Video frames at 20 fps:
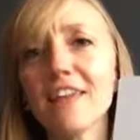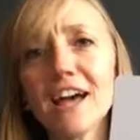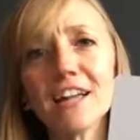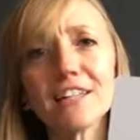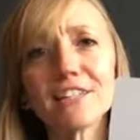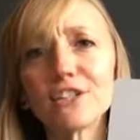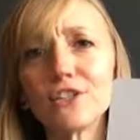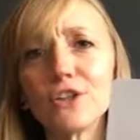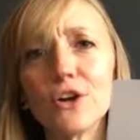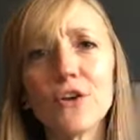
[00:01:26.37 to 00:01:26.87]

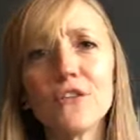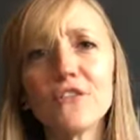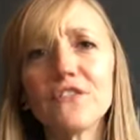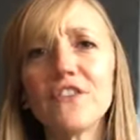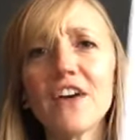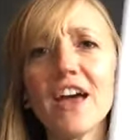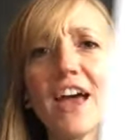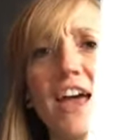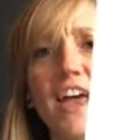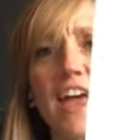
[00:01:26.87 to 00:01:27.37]
That's not
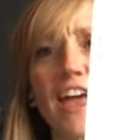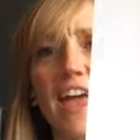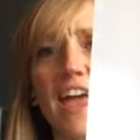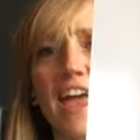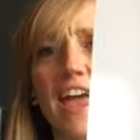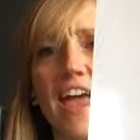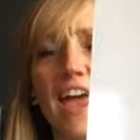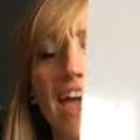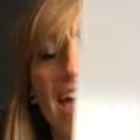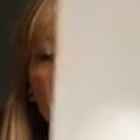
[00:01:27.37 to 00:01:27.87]
fair.
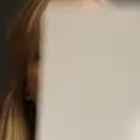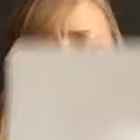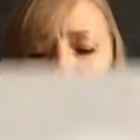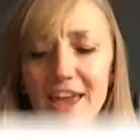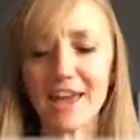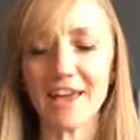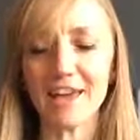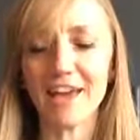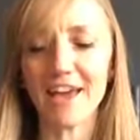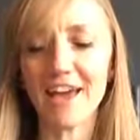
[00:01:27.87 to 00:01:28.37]

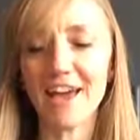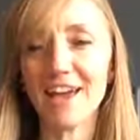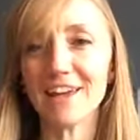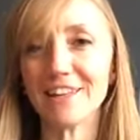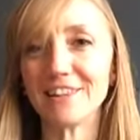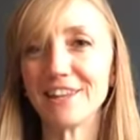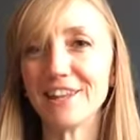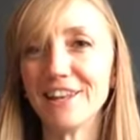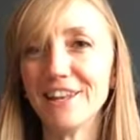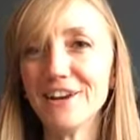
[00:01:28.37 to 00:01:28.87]
Air.
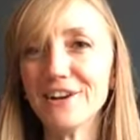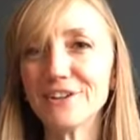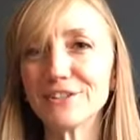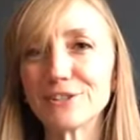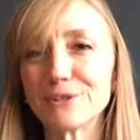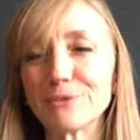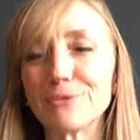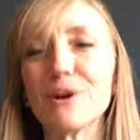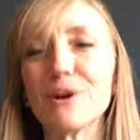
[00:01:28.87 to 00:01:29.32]
And the last